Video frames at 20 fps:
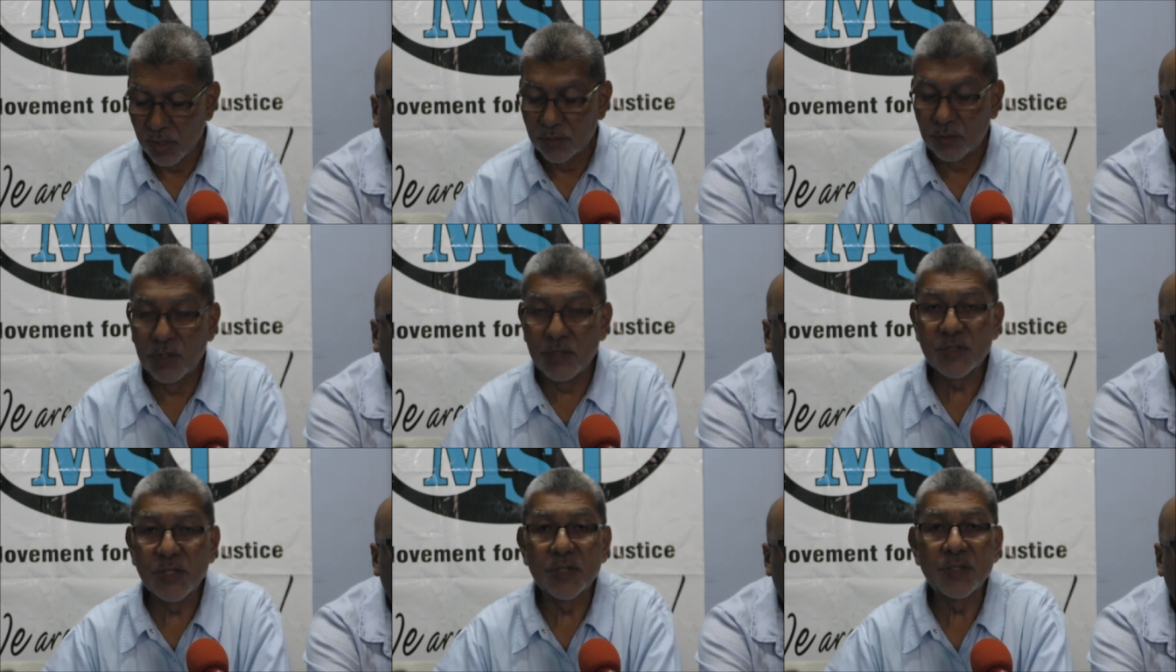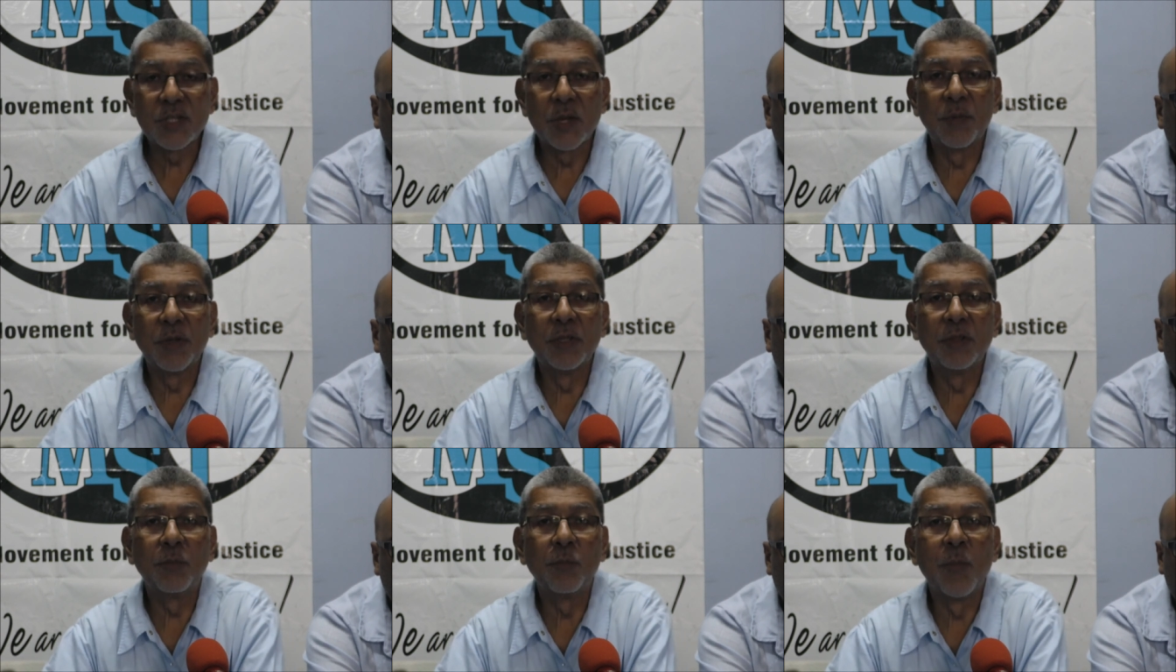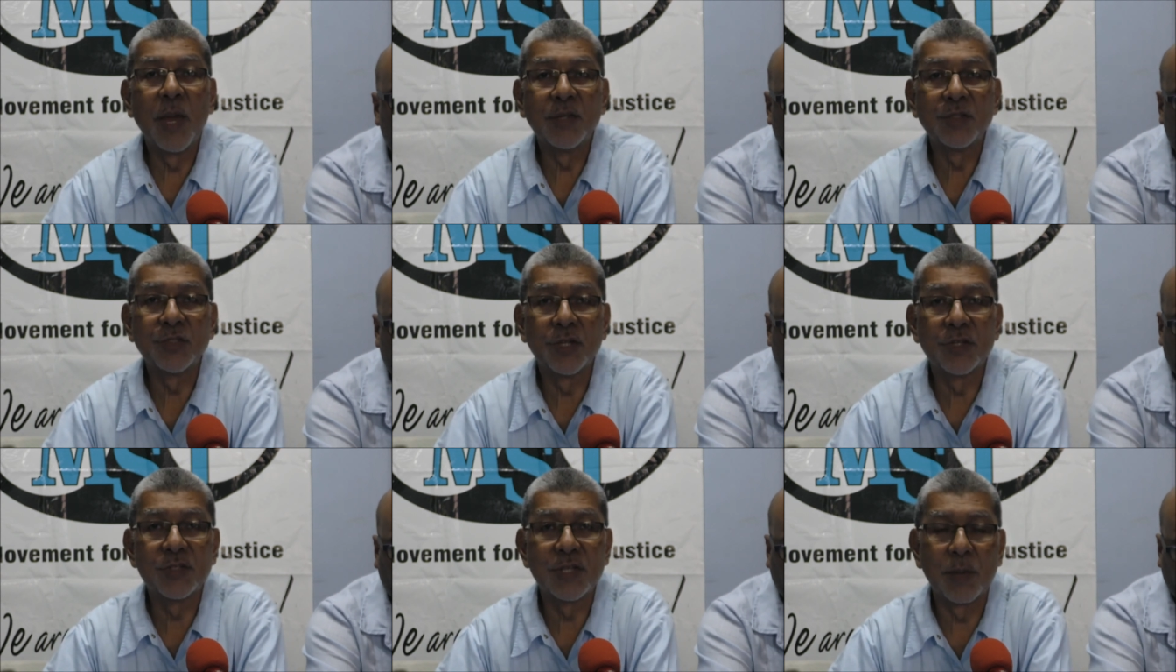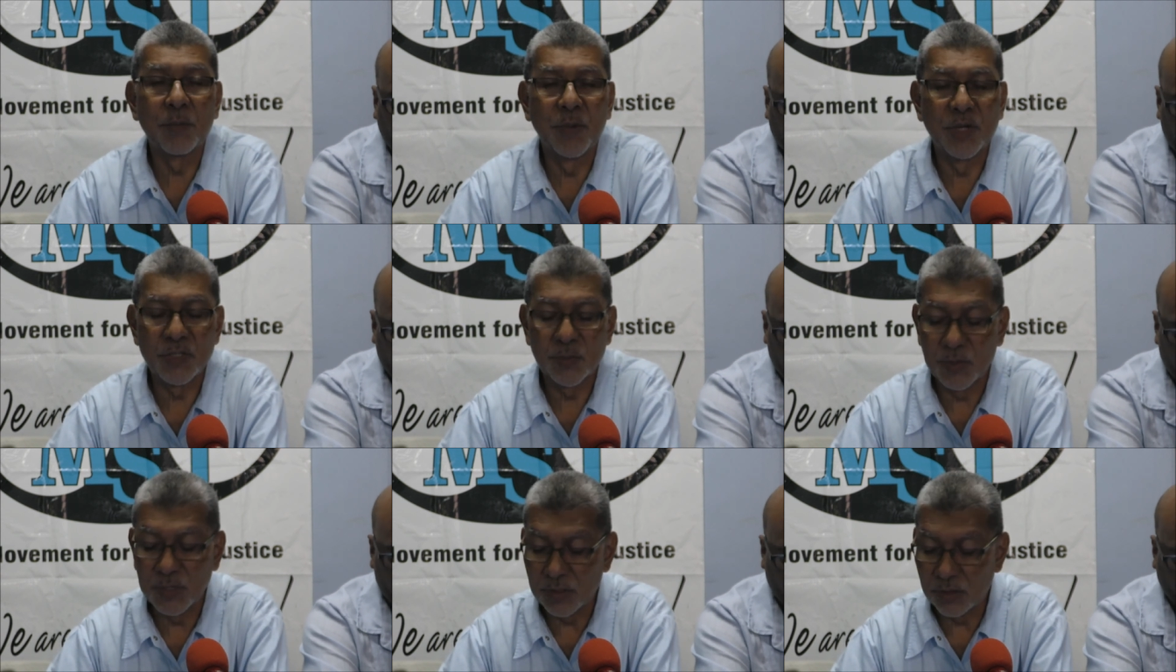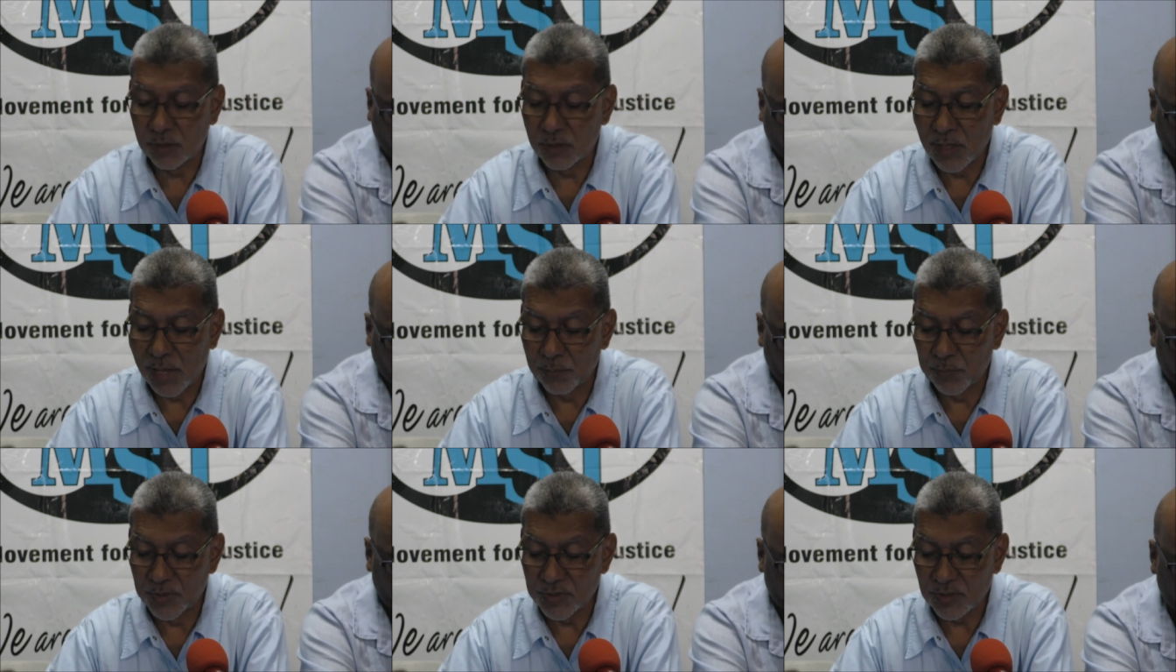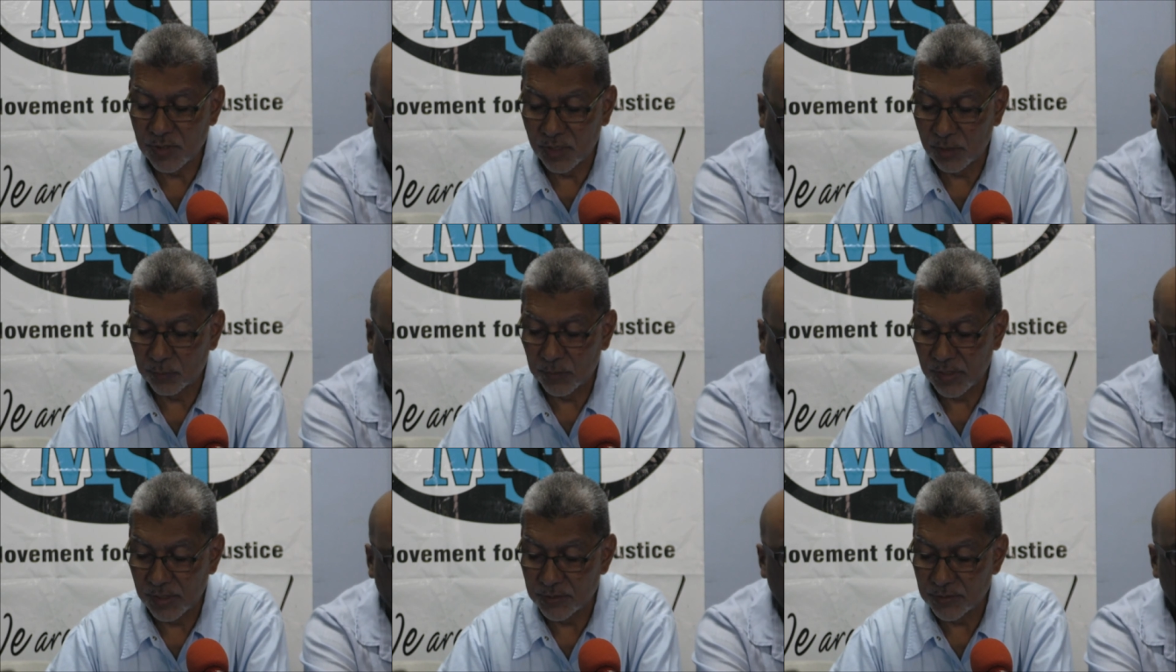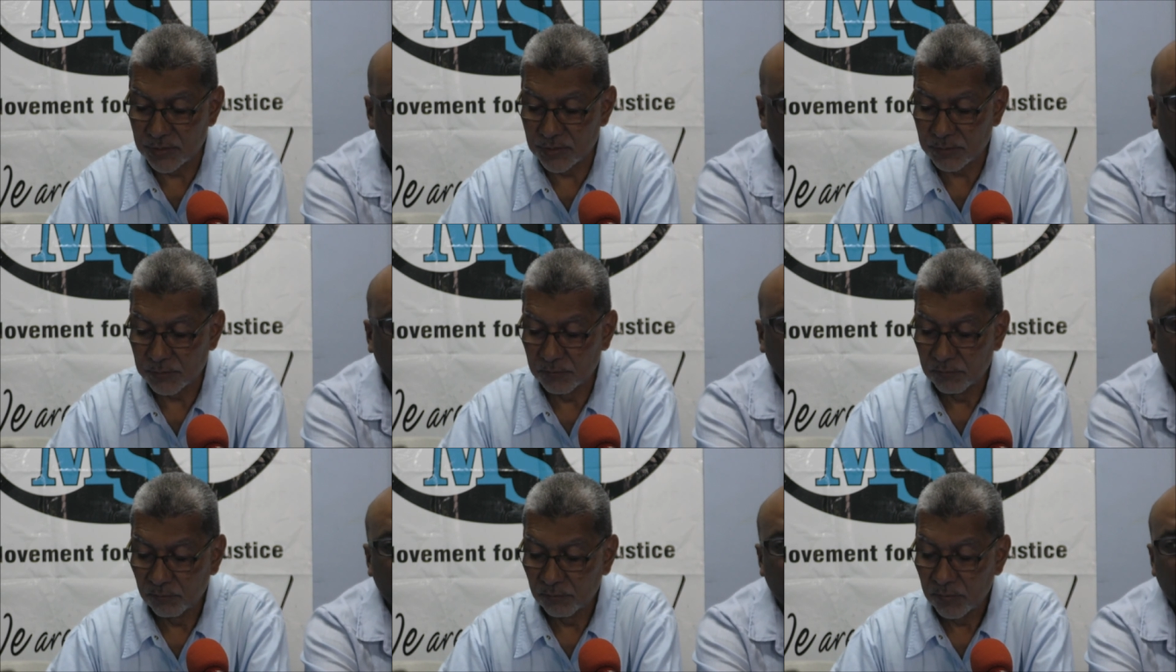These are some of the measures that must, be, that must take place.